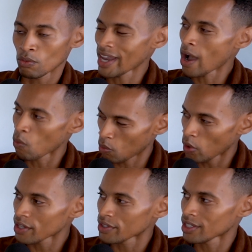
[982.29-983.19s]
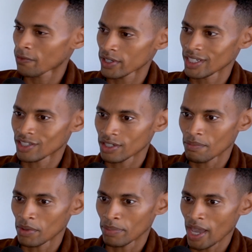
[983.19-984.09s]
well, not one of the difference is to
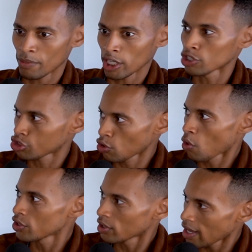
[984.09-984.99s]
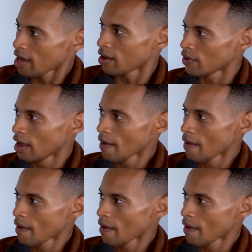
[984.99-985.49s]
be able to ensure your love.